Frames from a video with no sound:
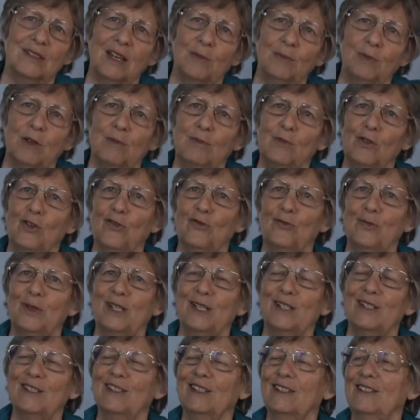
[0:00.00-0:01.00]
hippie
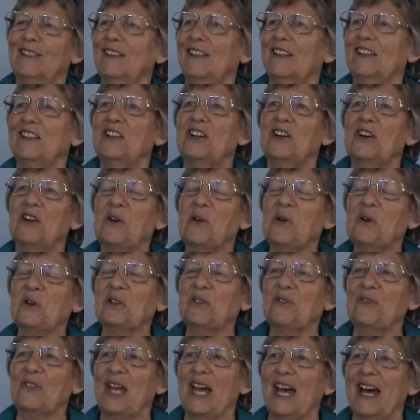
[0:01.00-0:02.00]
movement and mm-hmm. all
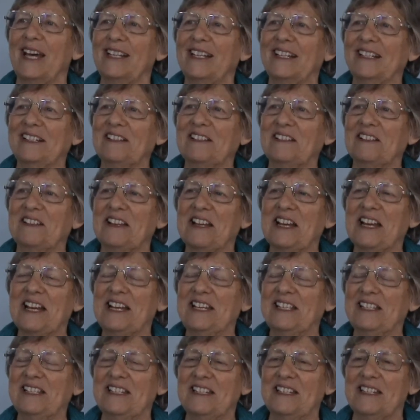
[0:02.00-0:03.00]
of that.
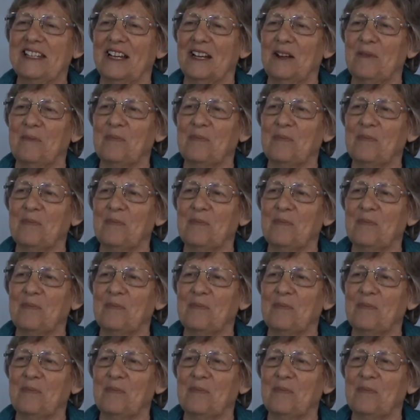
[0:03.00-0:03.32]
And